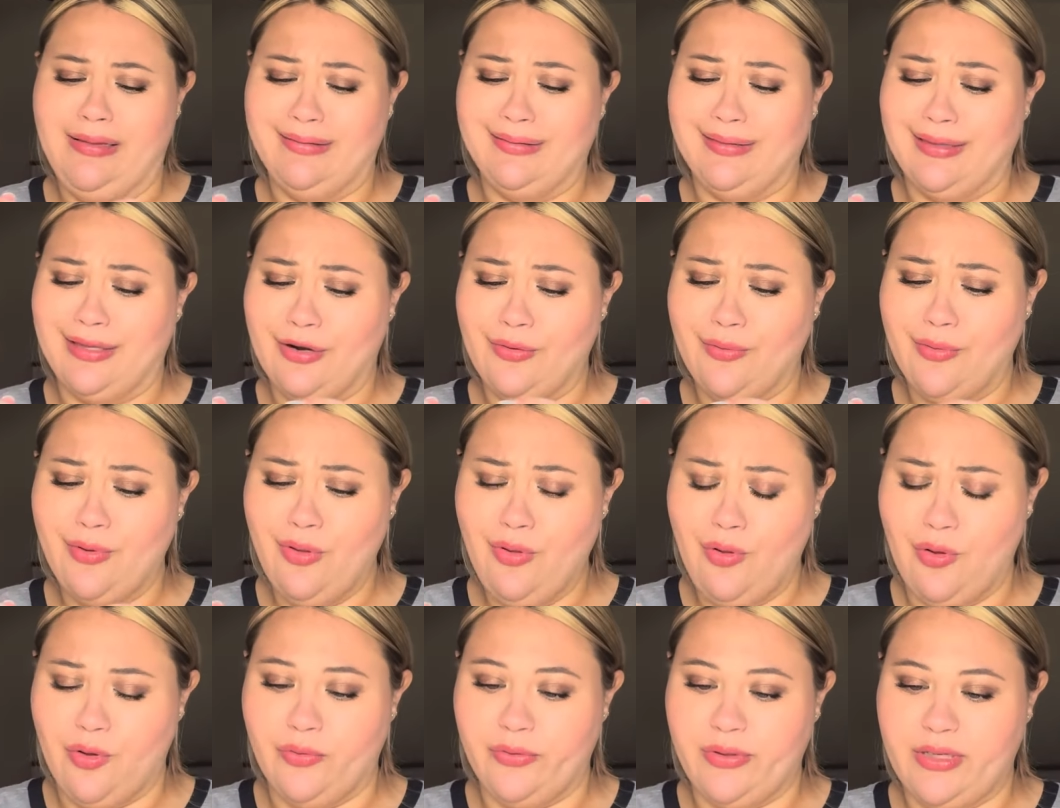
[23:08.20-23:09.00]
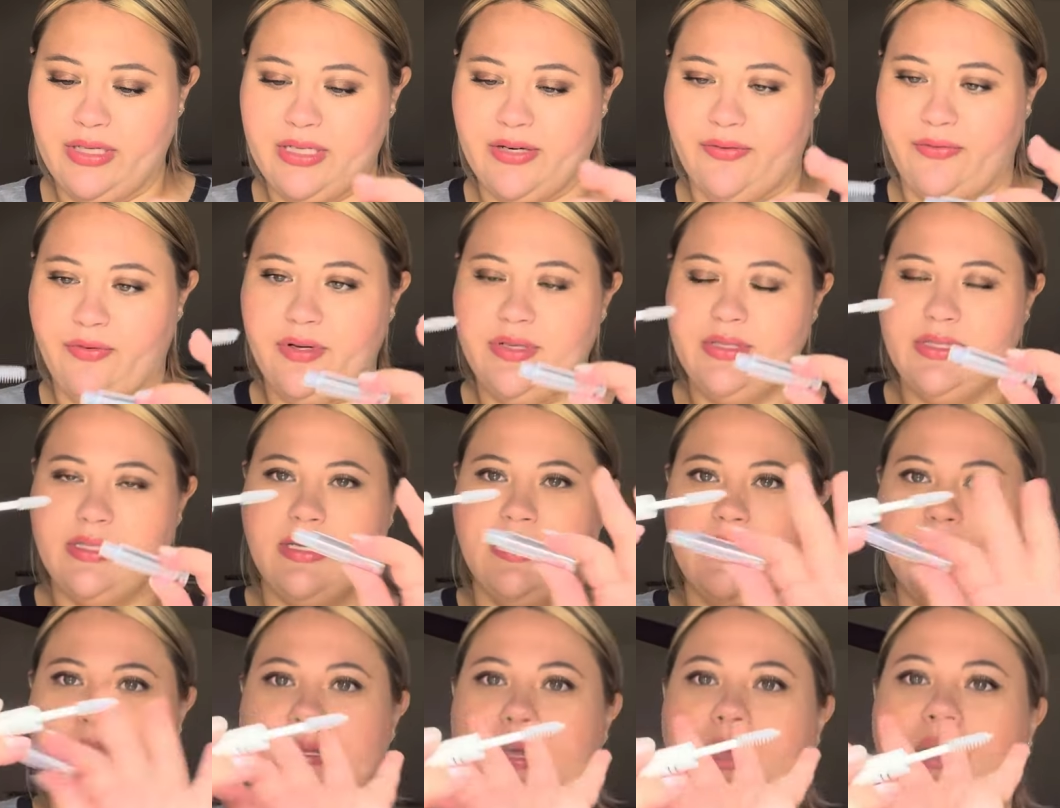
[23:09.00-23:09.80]
literal only difference
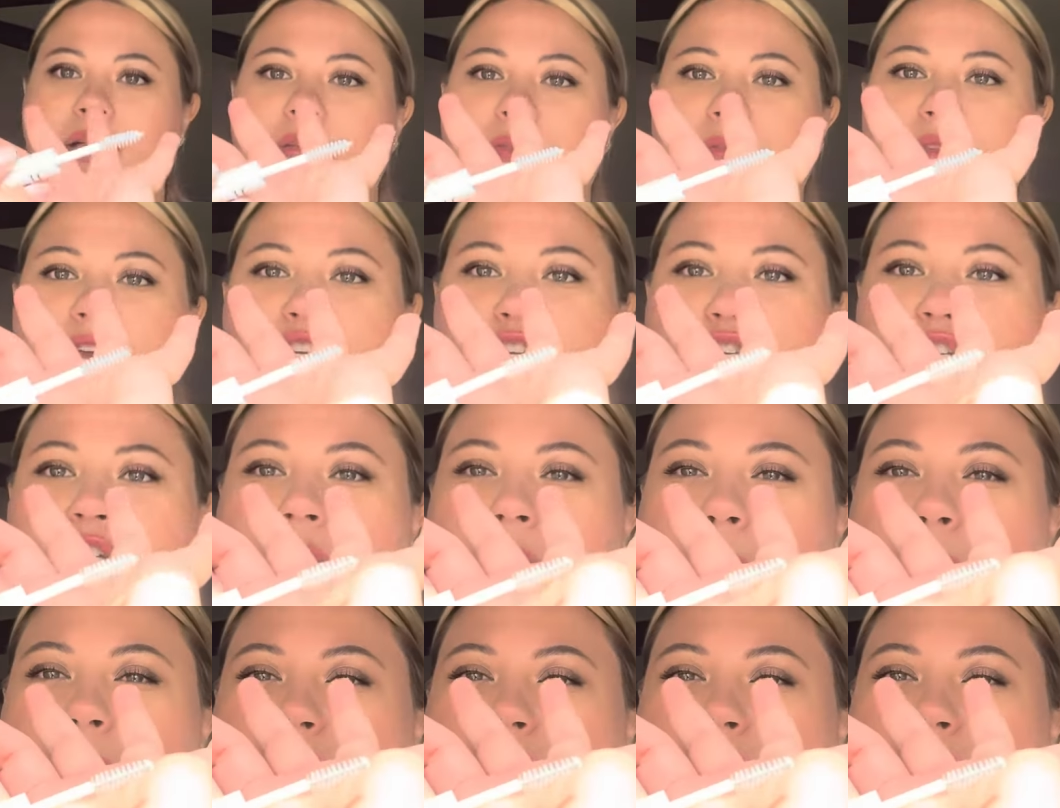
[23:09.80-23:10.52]
is the shape